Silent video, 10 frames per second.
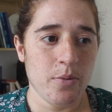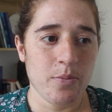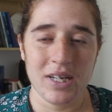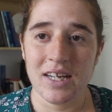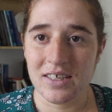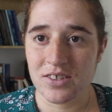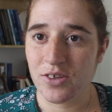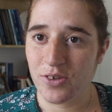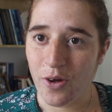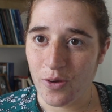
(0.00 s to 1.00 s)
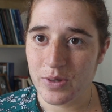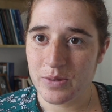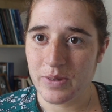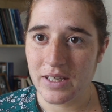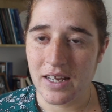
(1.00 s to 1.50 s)
But it has not
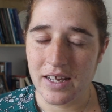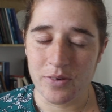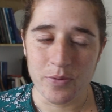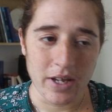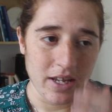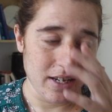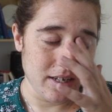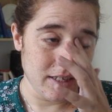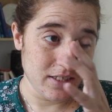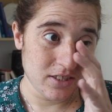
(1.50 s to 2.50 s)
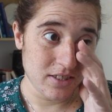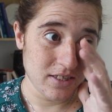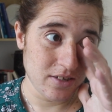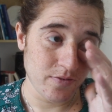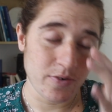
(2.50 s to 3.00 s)
always been that way, and
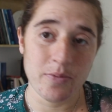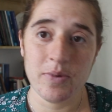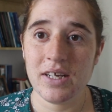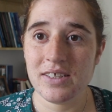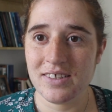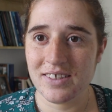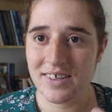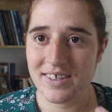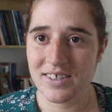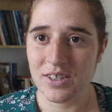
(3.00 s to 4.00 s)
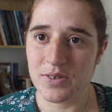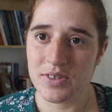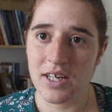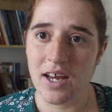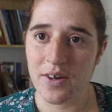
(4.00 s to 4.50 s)
for me it's interesting to
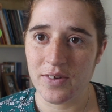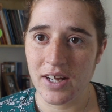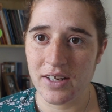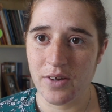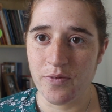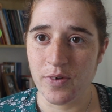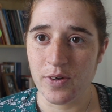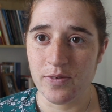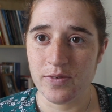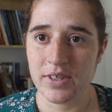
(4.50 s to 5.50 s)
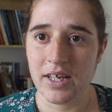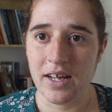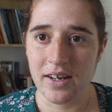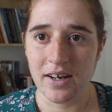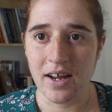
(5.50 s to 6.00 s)
see how that evolved
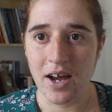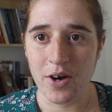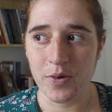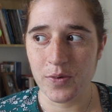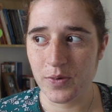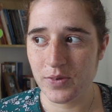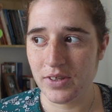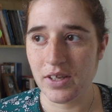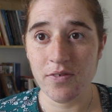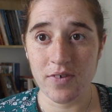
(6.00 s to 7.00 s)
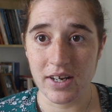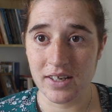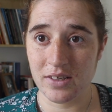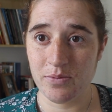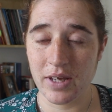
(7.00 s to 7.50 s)
and how
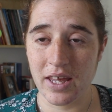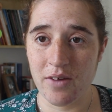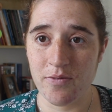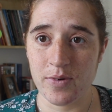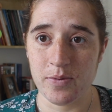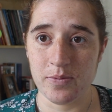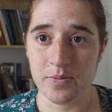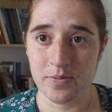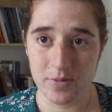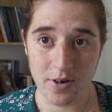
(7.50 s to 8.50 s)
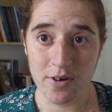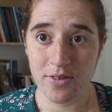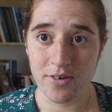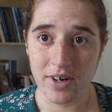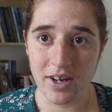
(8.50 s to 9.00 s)
different it became from
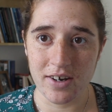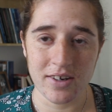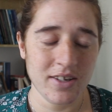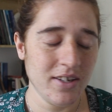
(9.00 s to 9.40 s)
North Korea.